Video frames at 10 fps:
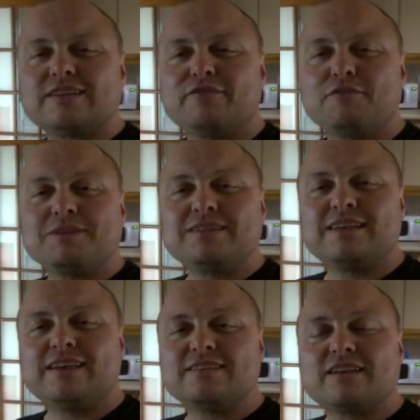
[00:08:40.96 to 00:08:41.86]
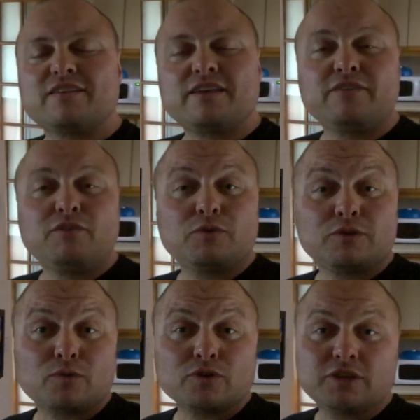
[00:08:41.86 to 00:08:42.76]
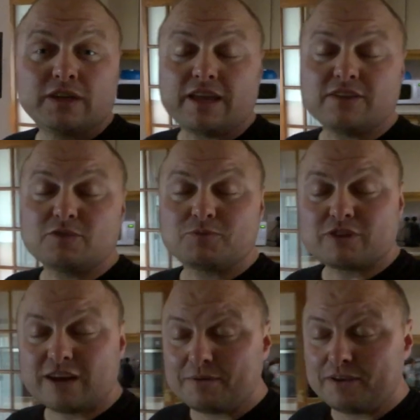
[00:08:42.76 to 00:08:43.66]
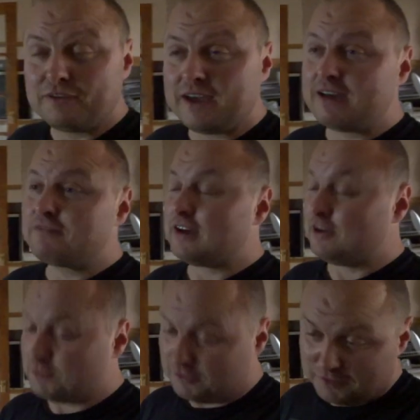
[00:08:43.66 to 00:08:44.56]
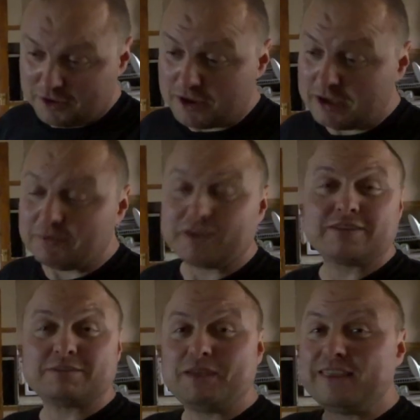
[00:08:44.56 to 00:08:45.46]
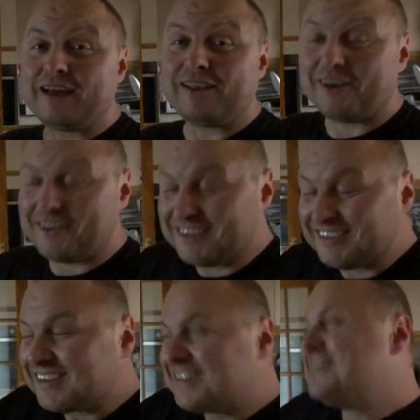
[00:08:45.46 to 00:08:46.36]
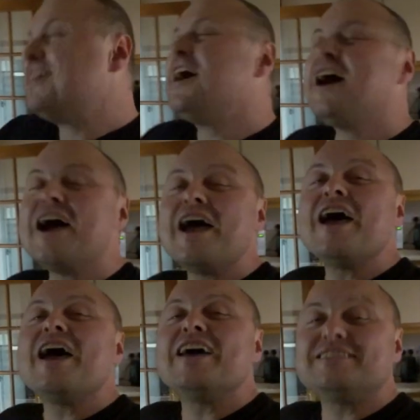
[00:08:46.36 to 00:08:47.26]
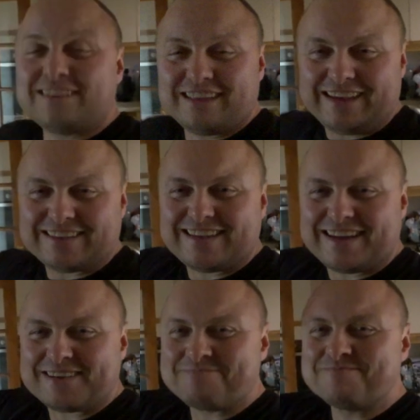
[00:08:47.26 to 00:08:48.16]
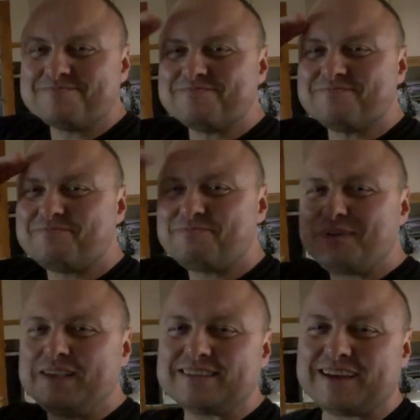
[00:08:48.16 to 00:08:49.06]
left for me to say is thank you for watching and subscribing if you have. I almost forgot it because it's been that long. Until the next time, peace